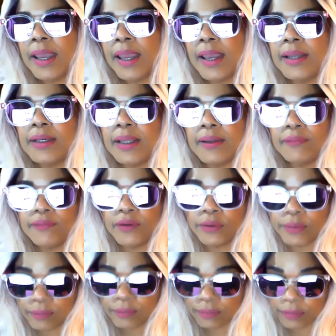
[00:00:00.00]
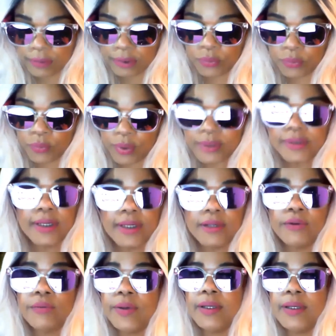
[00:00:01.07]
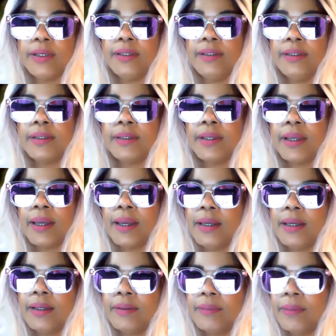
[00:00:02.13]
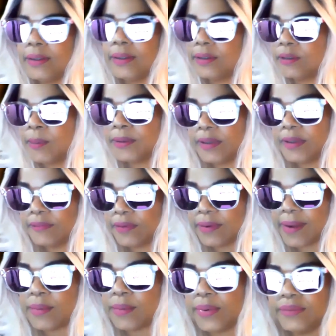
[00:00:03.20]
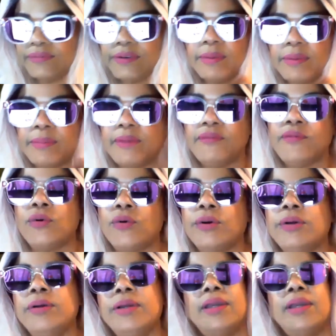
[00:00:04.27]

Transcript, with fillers: And if you're, you want to get a reading, uh, especially if you had one from me before,